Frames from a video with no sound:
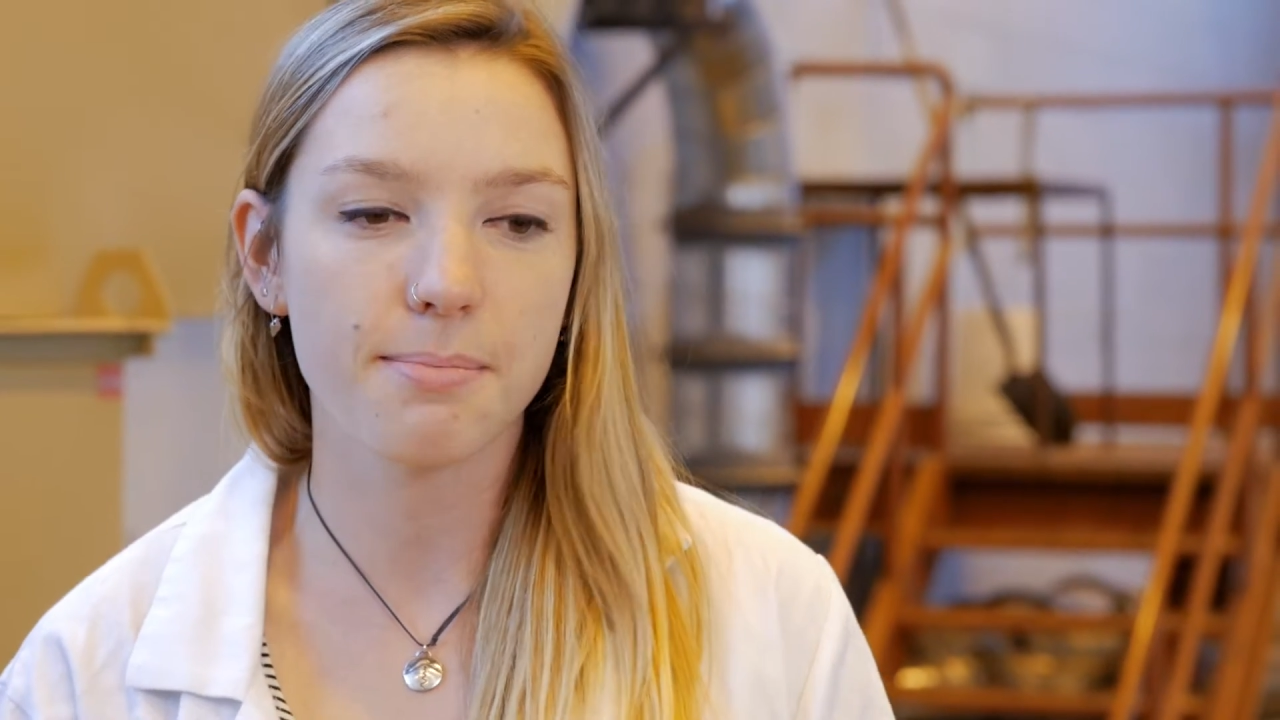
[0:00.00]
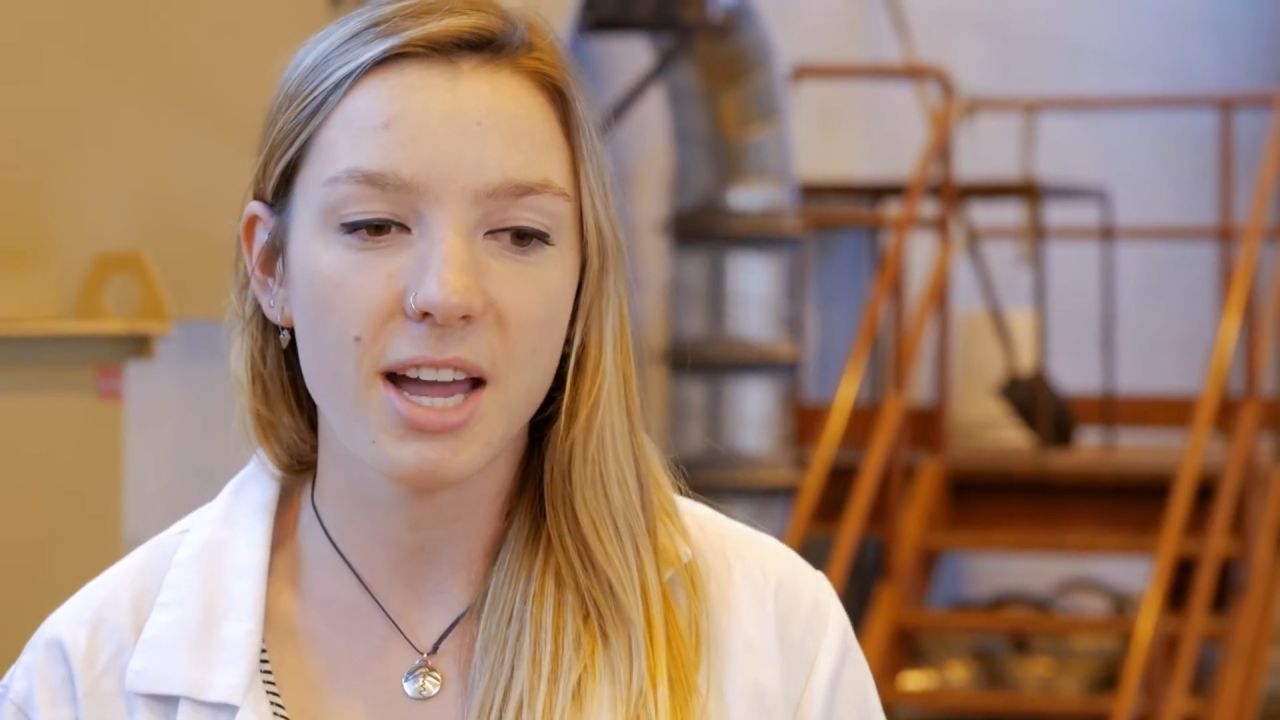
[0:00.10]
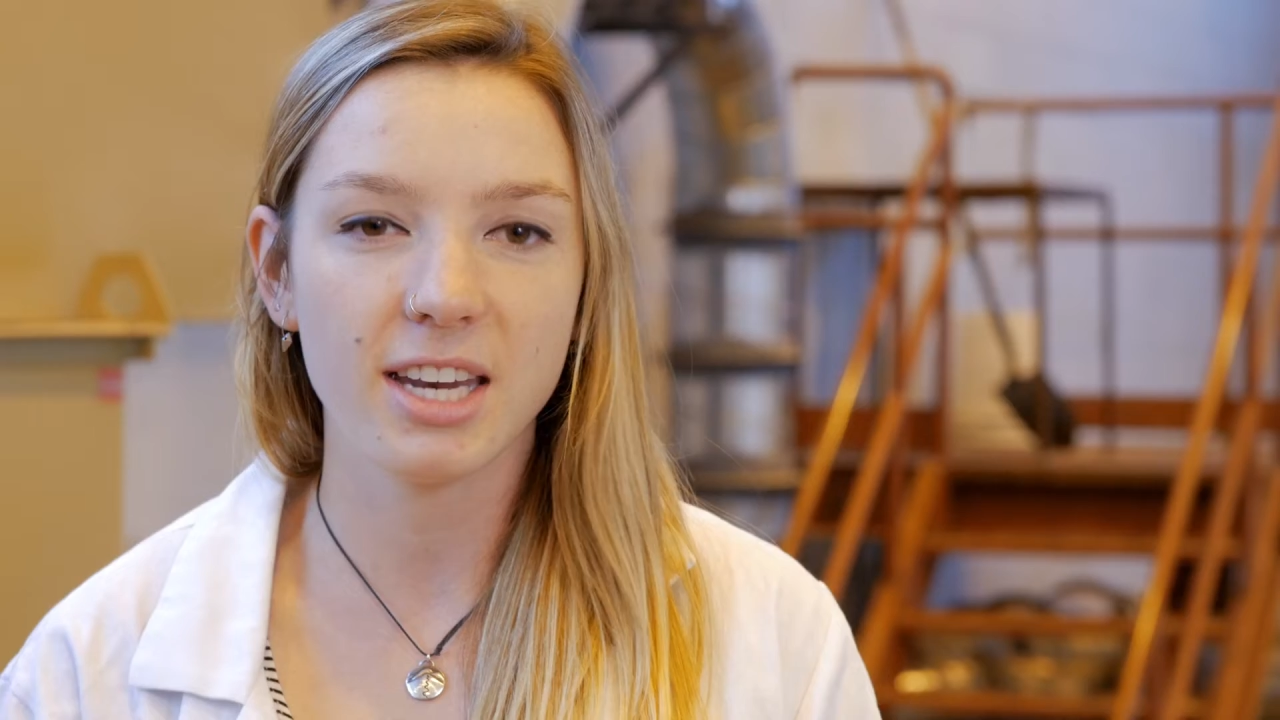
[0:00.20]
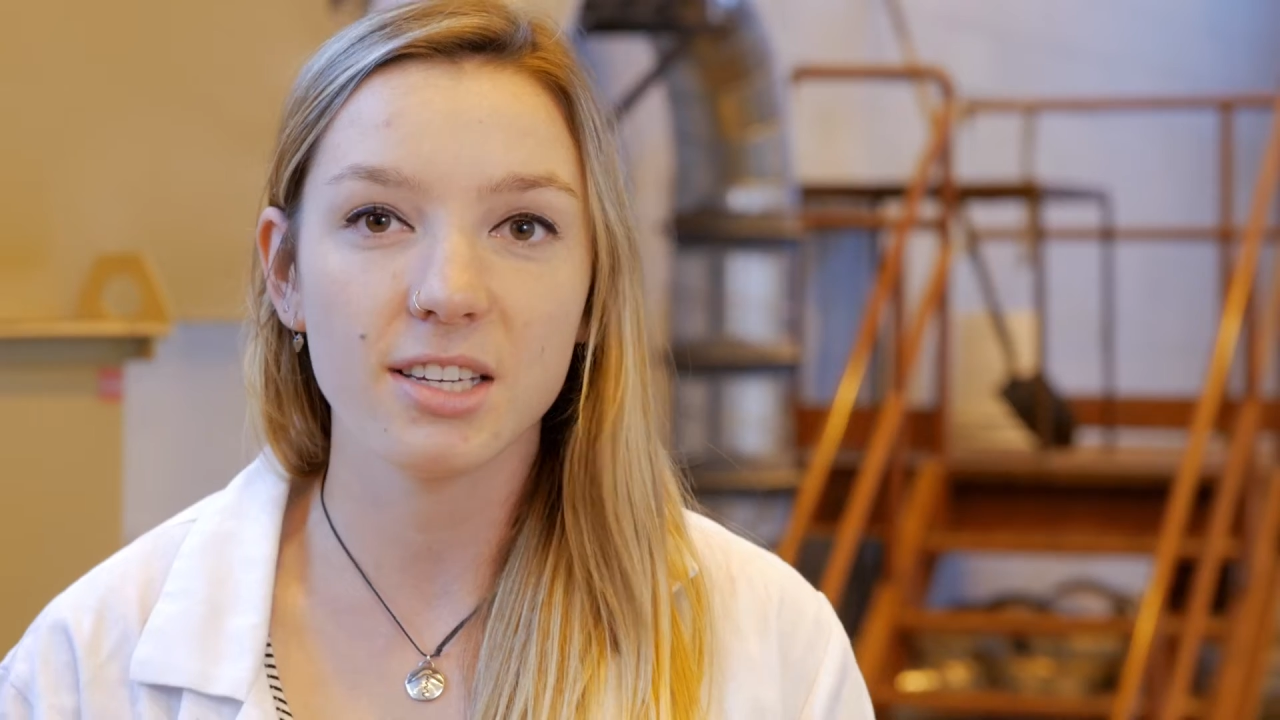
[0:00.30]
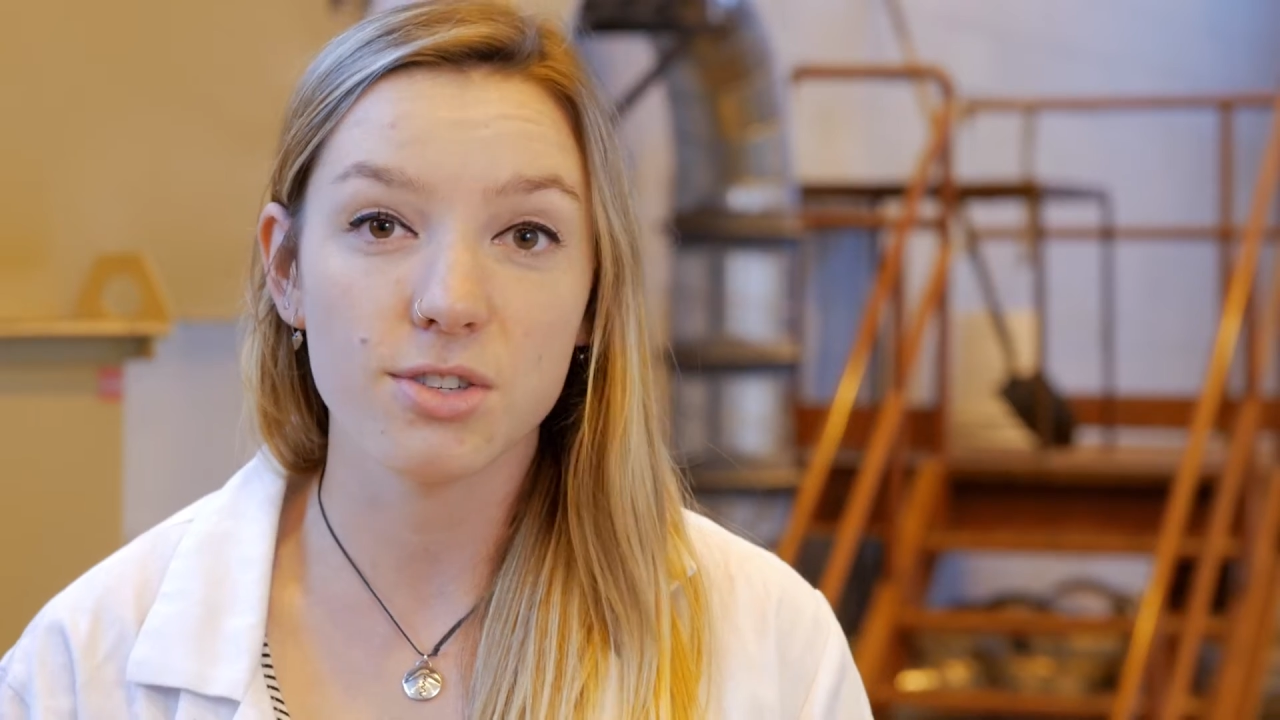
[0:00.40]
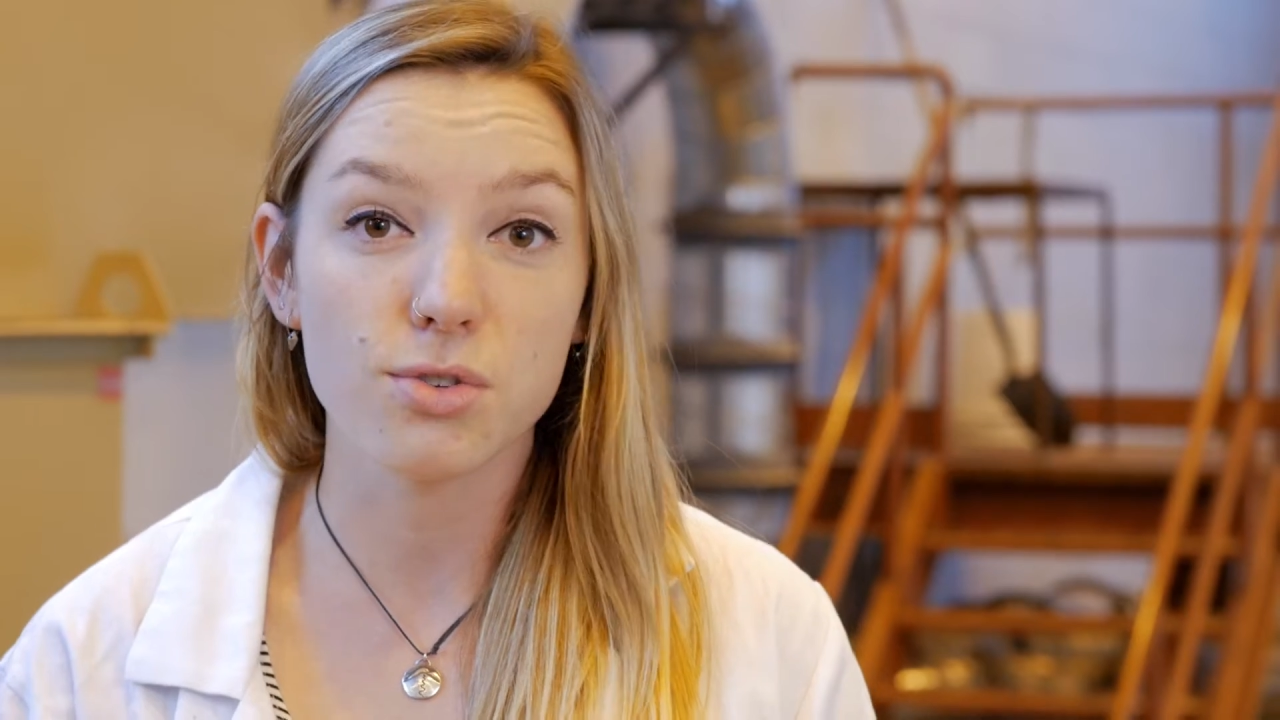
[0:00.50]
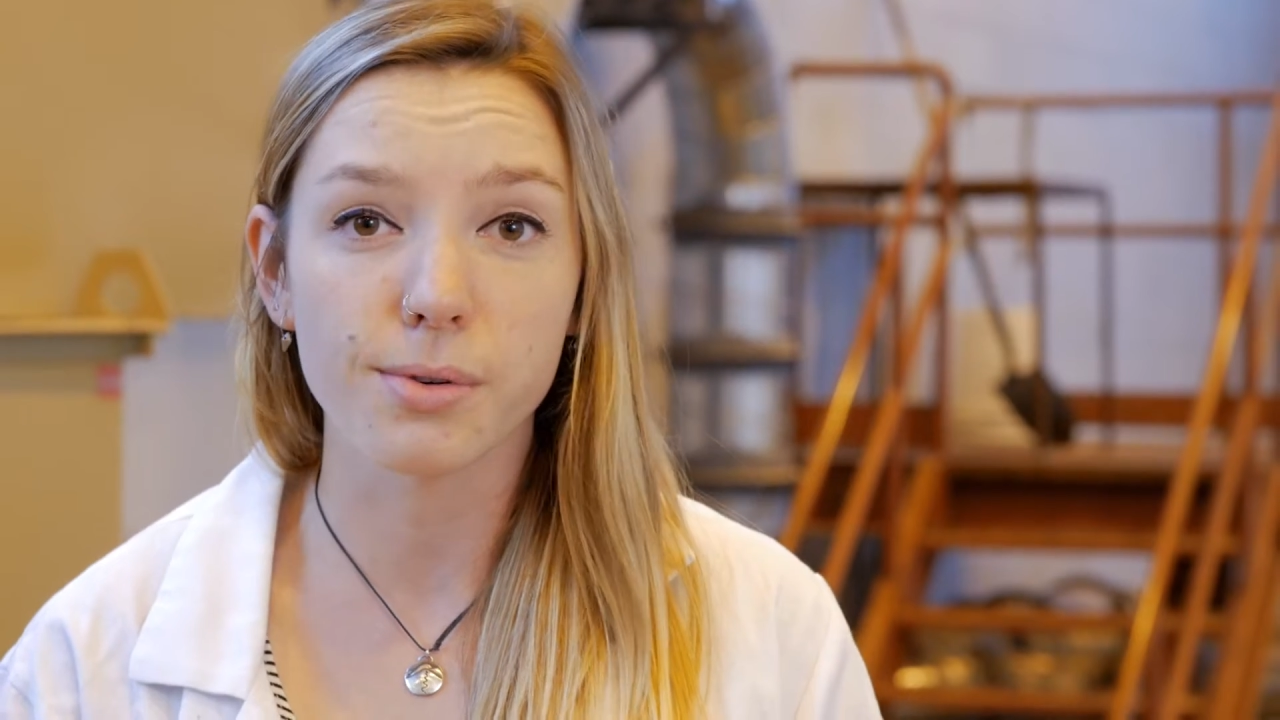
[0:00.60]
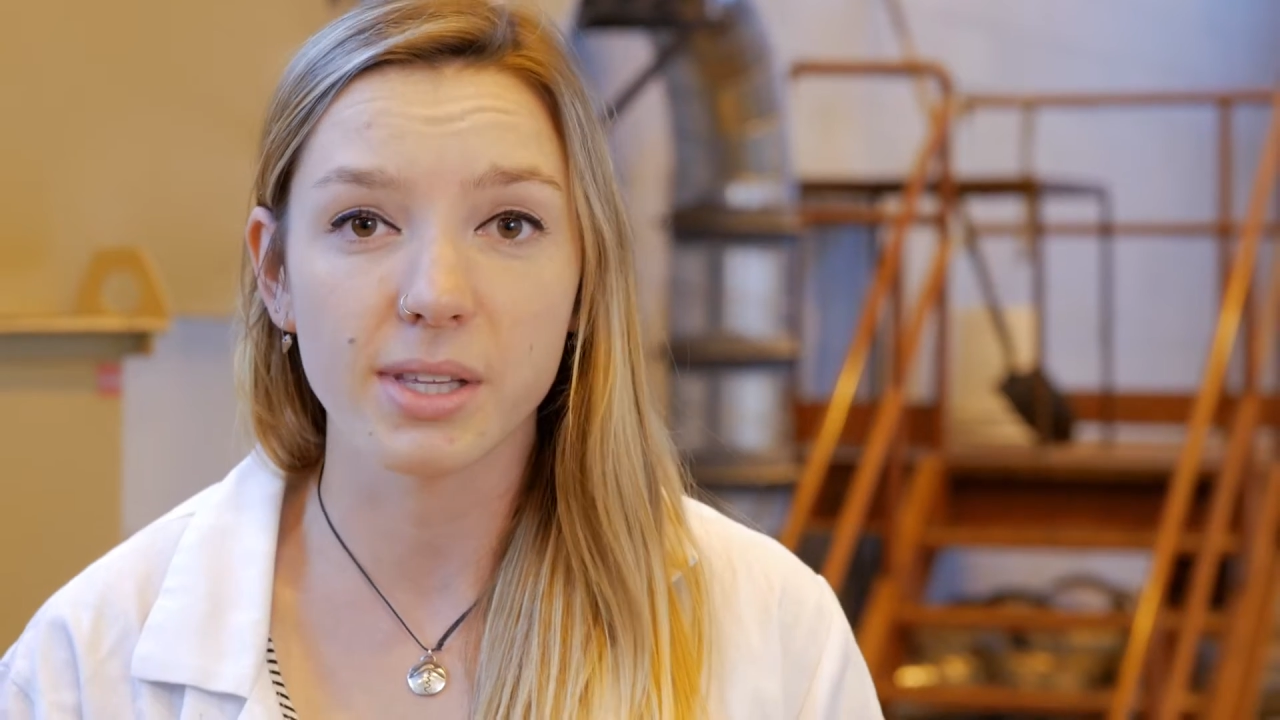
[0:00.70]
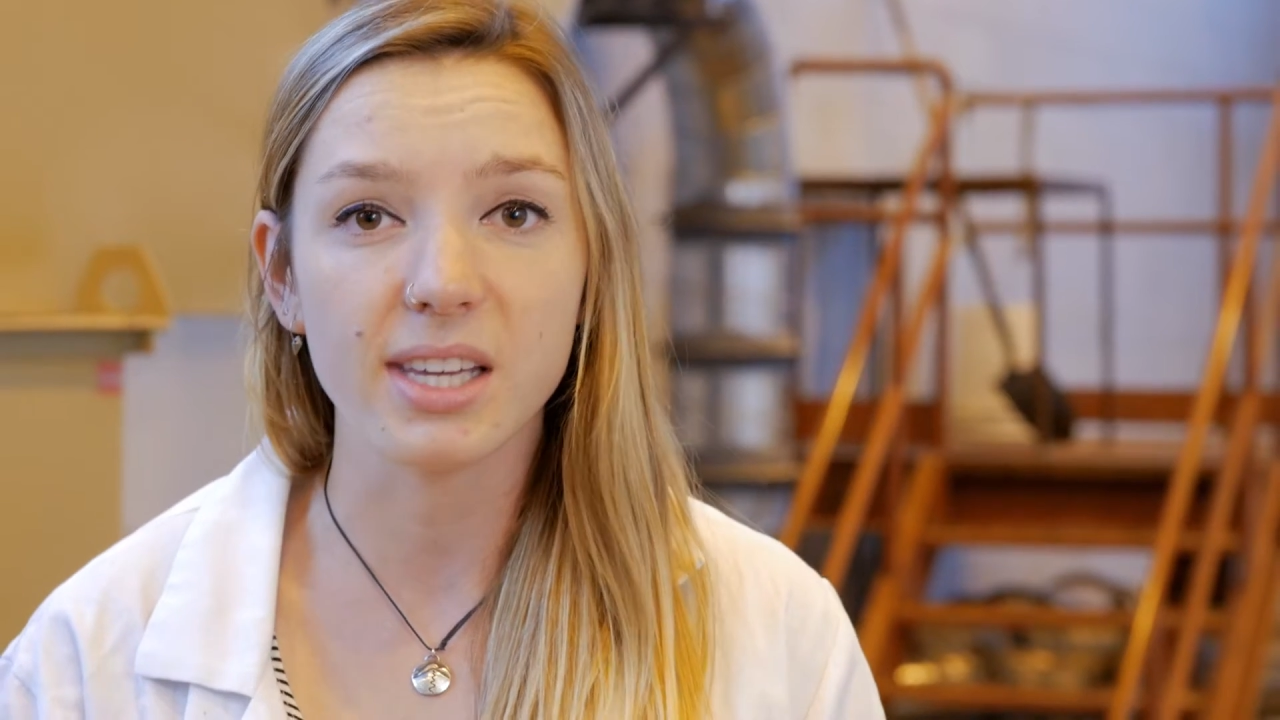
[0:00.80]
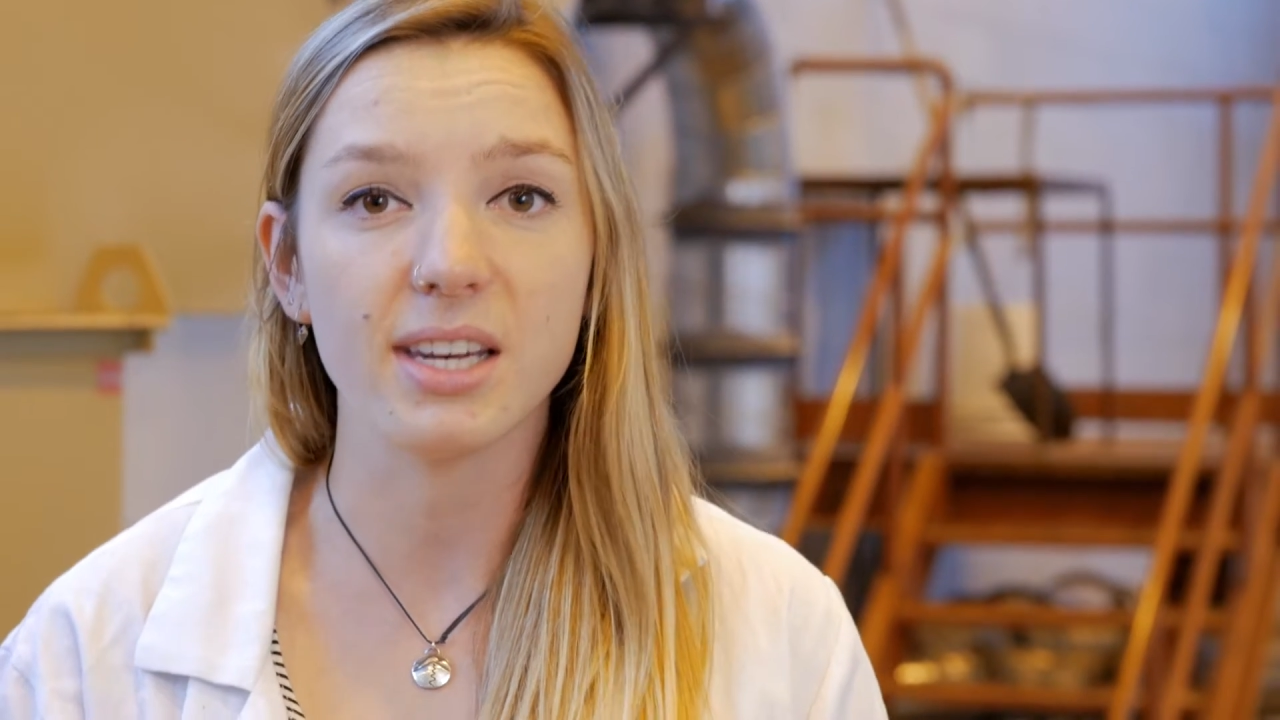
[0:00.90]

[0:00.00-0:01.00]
mining is truly